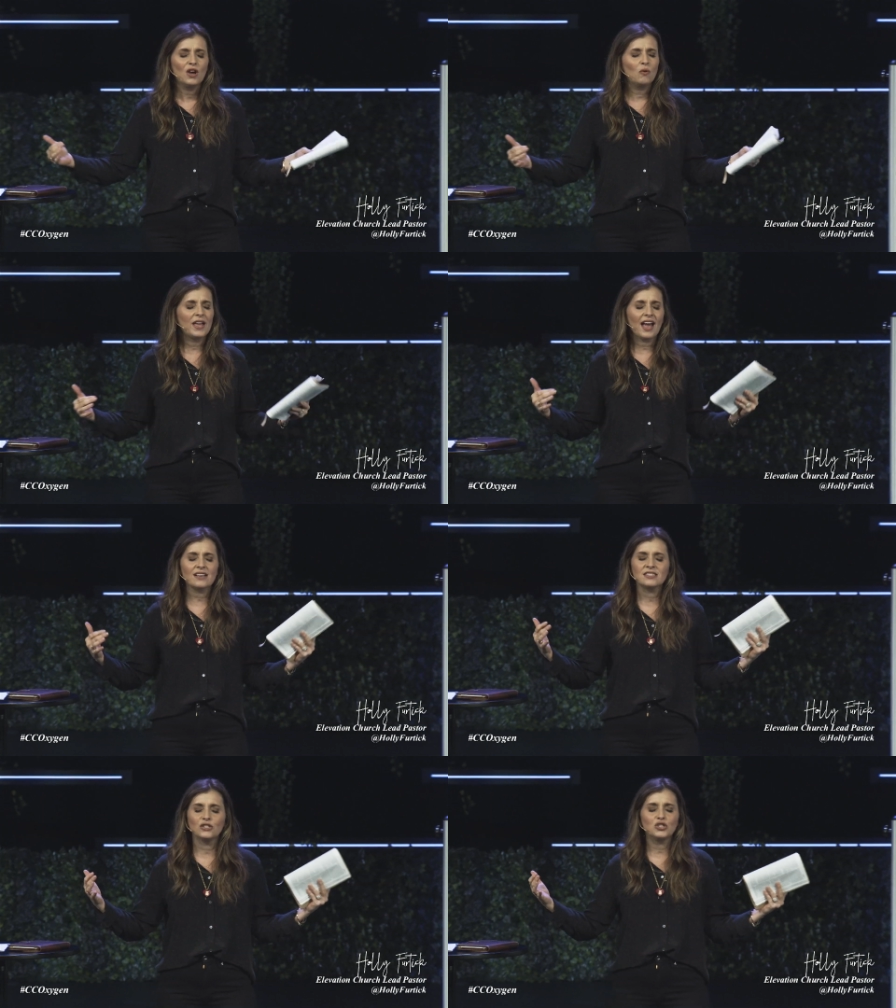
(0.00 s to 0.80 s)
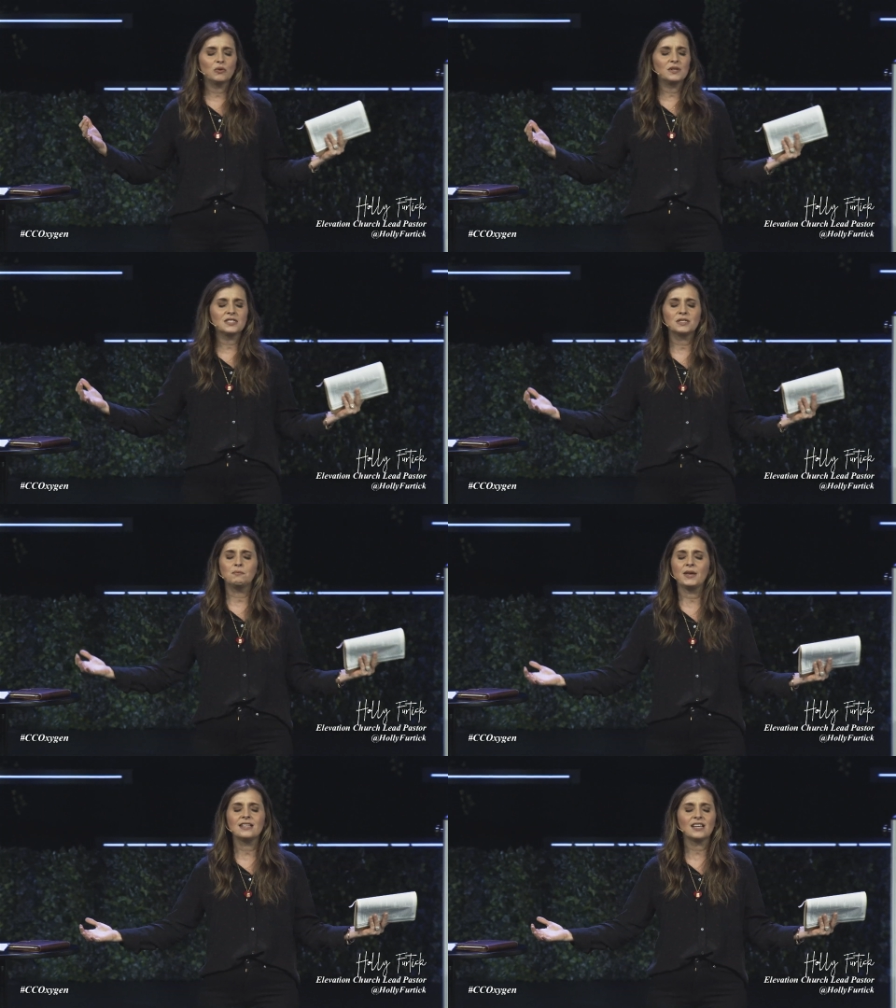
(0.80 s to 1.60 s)
We ask that you would
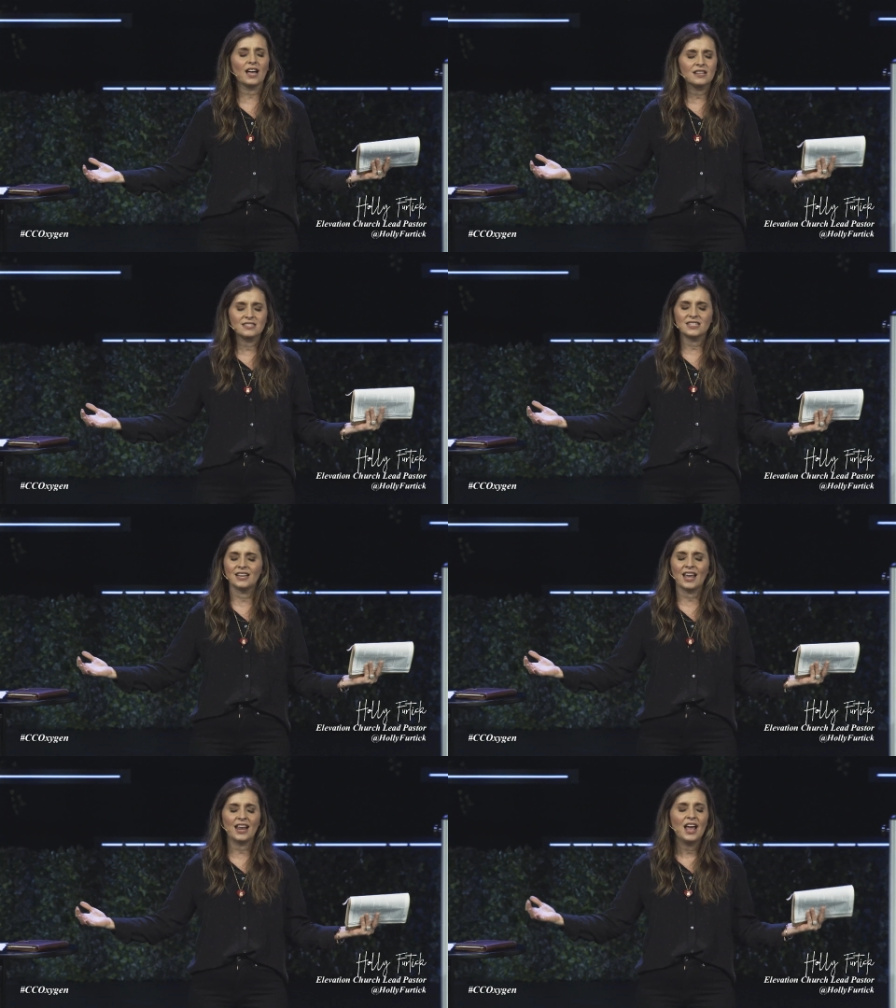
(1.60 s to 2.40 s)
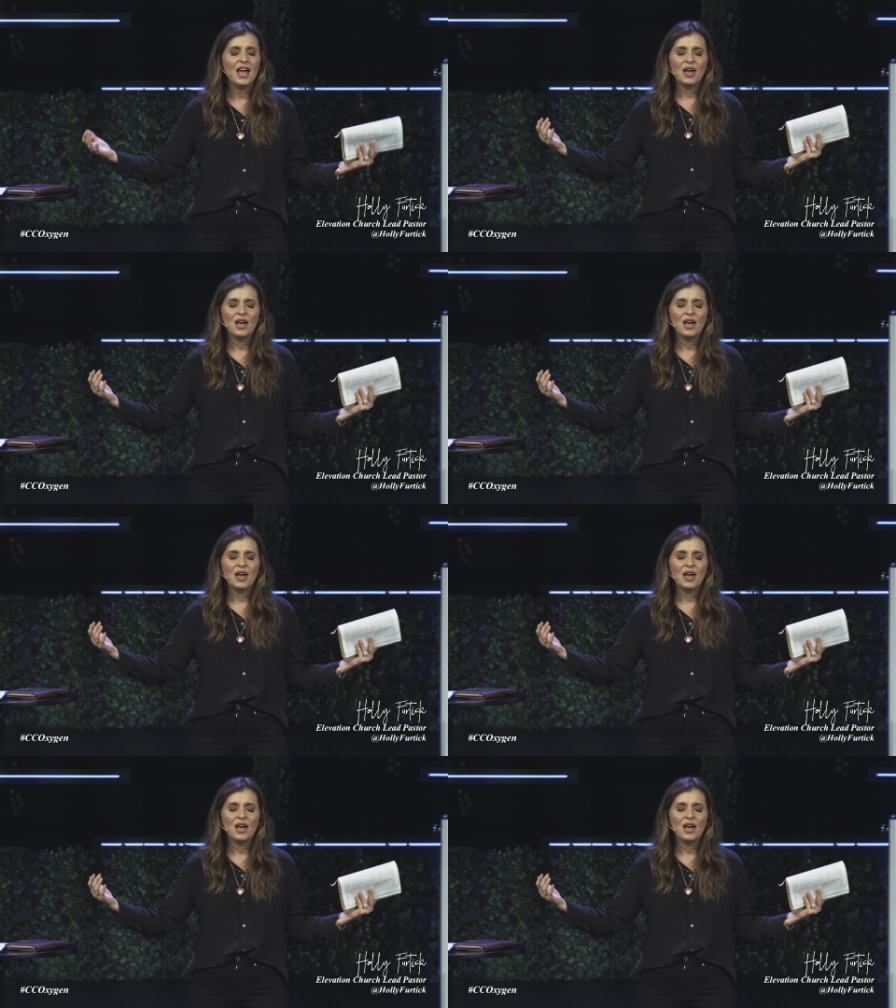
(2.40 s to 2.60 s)
speak to us tonight,